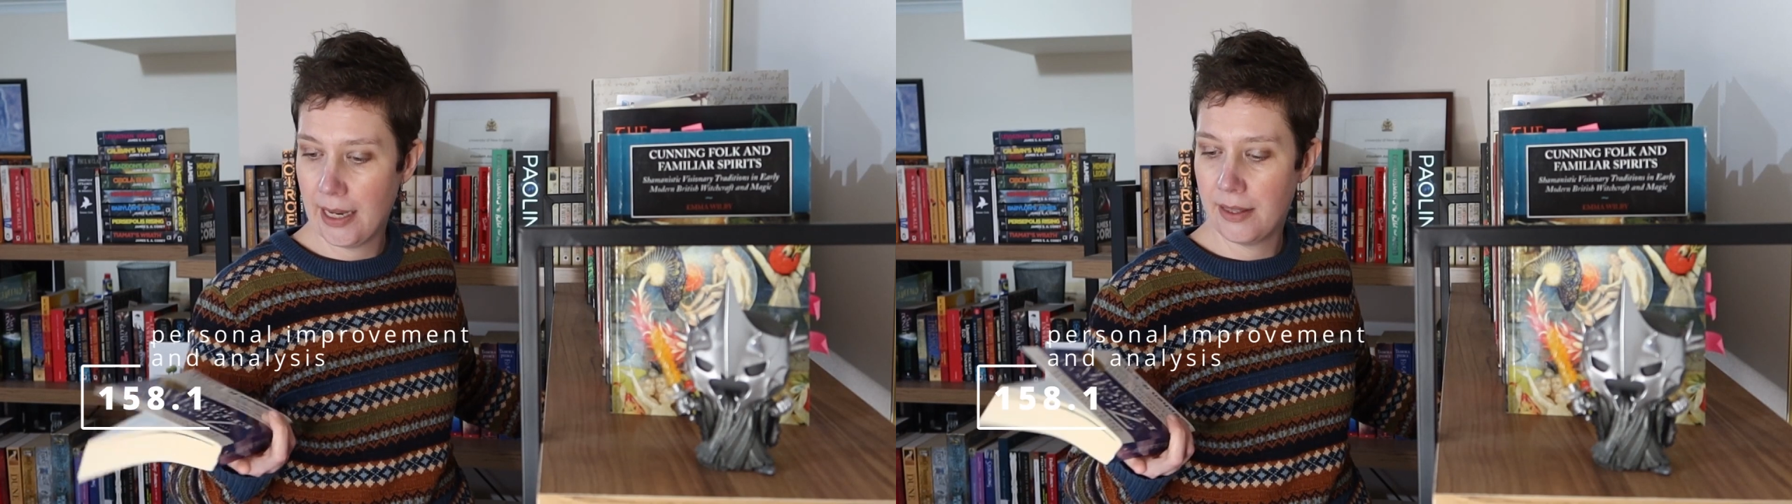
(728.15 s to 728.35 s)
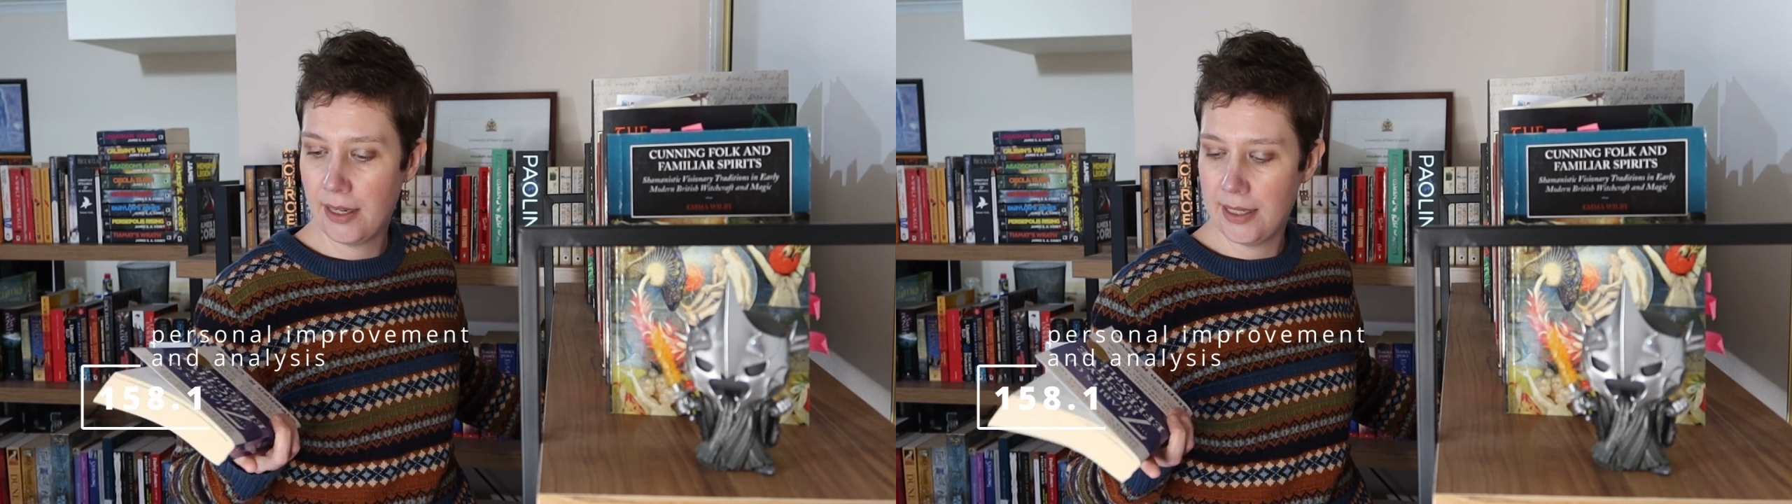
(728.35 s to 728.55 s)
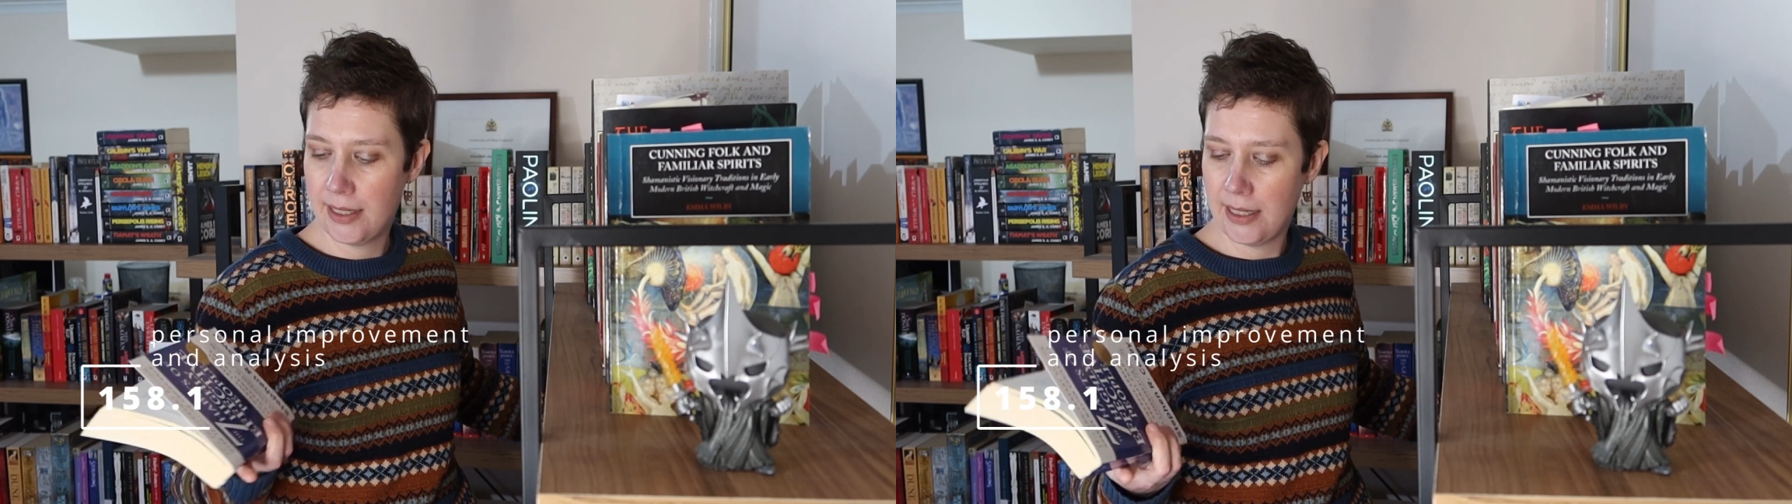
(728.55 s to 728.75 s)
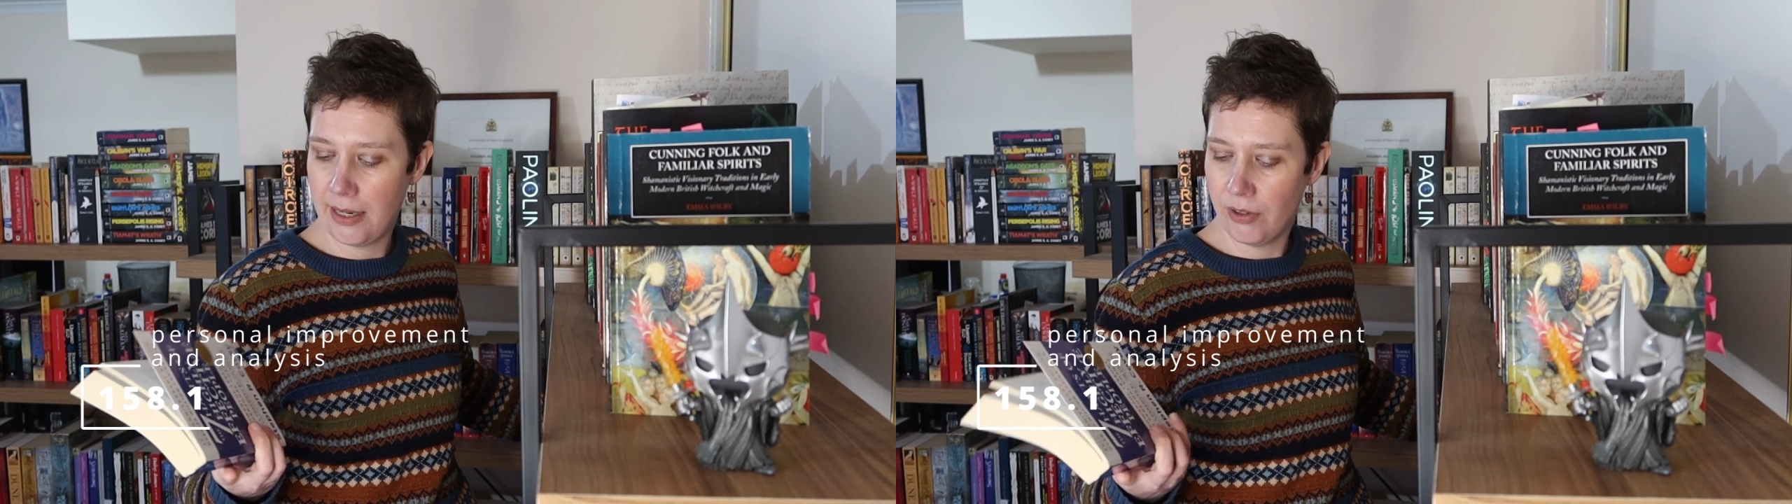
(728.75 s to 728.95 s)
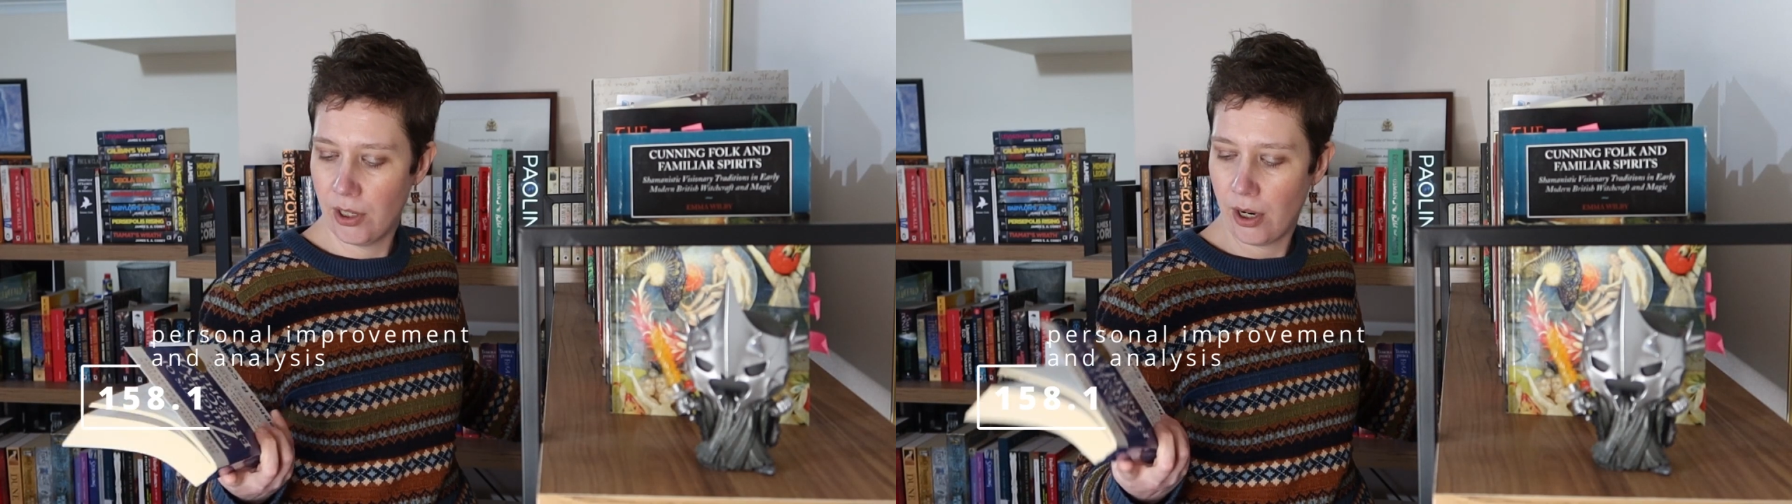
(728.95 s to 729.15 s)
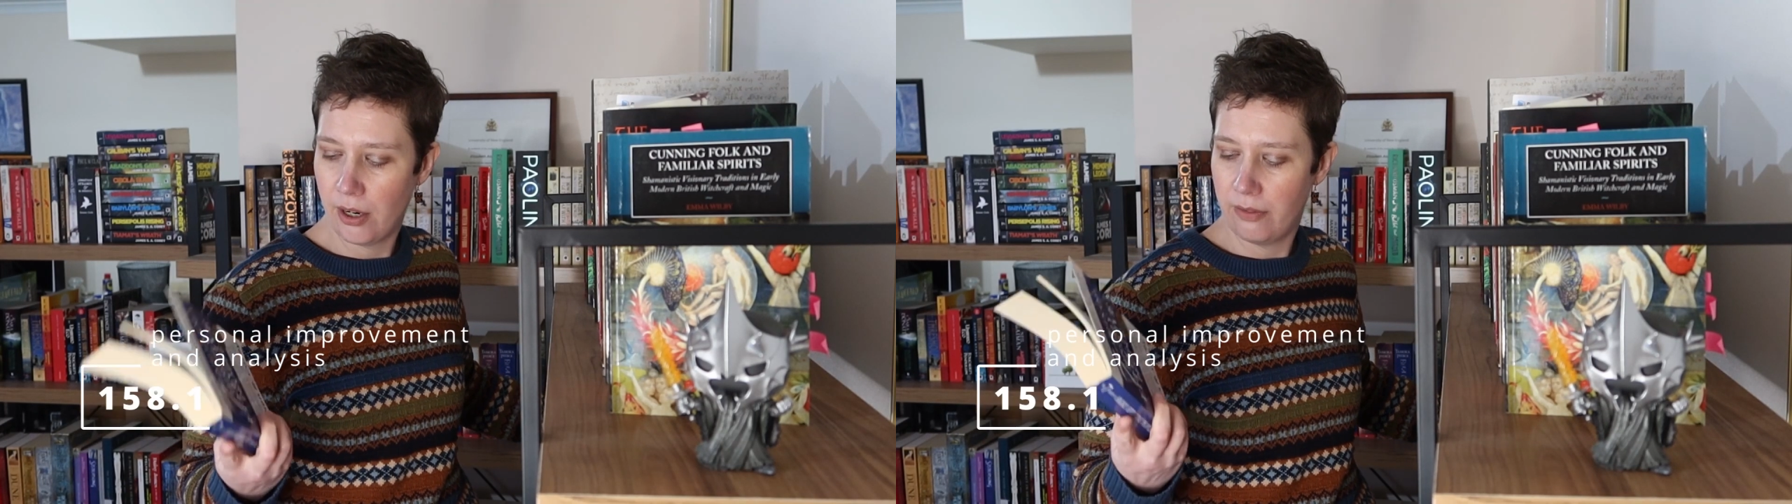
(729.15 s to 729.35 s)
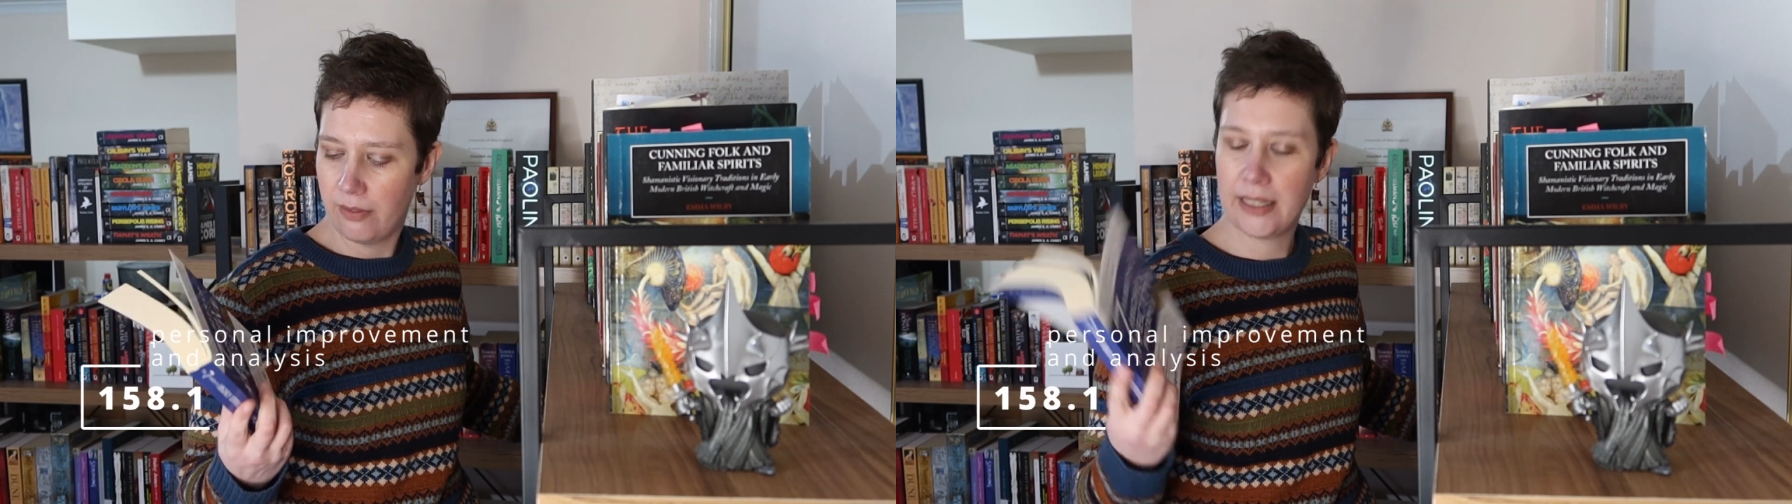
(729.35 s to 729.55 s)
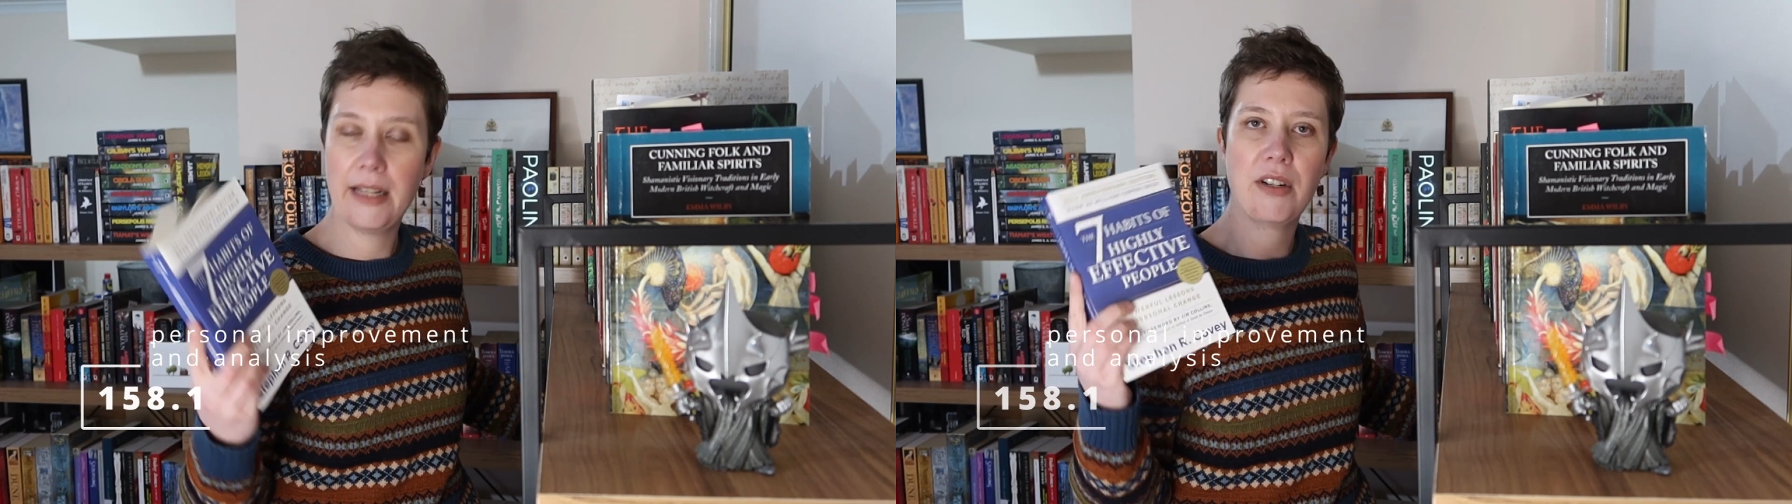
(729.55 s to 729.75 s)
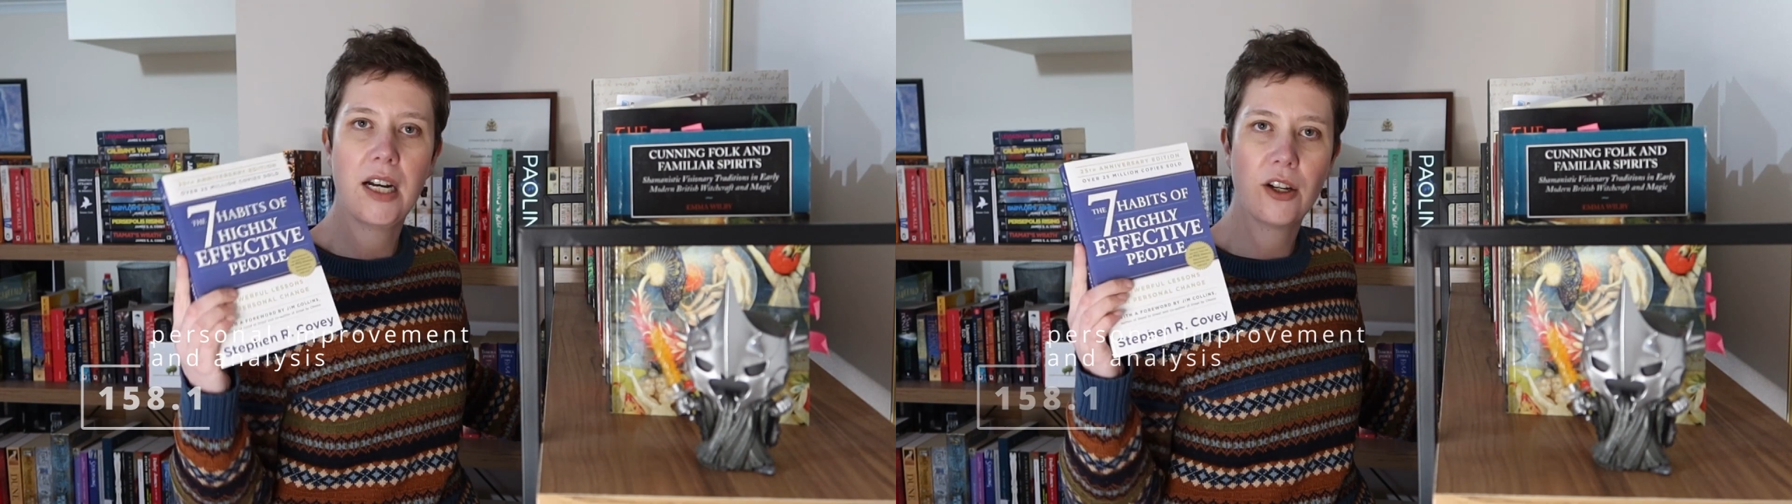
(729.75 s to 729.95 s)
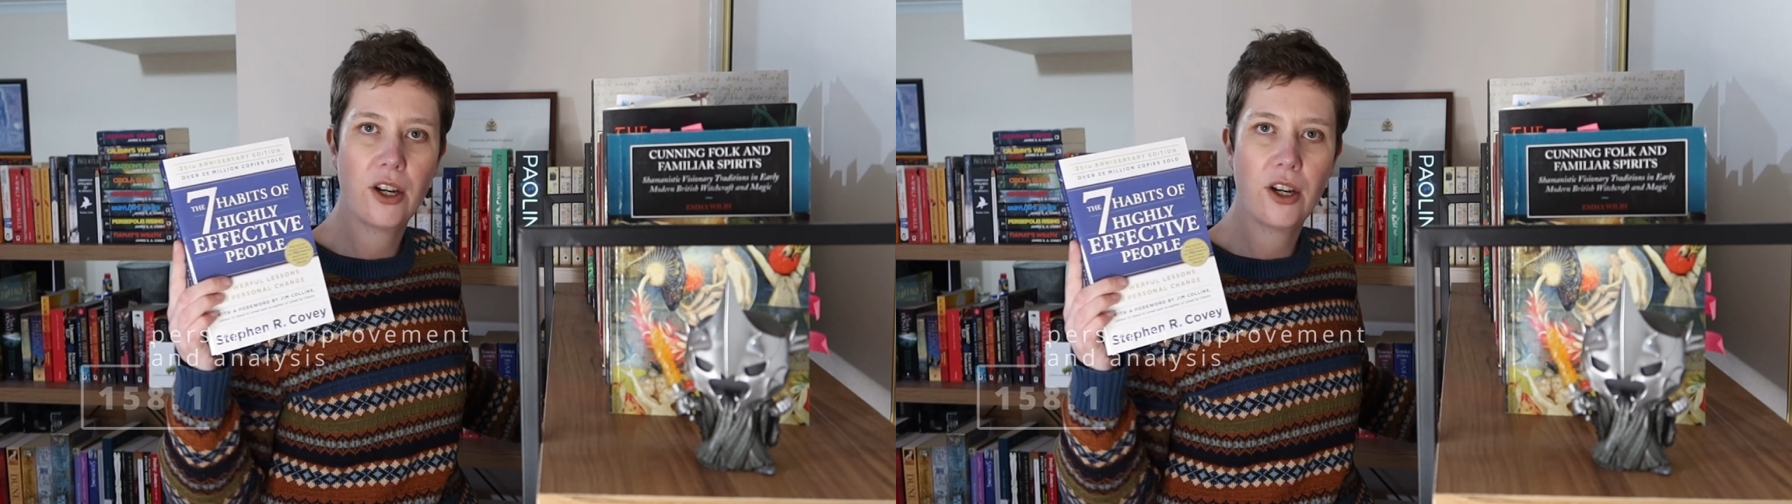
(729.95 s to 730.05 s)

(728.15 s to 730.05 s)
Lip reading: and that is Stephen R.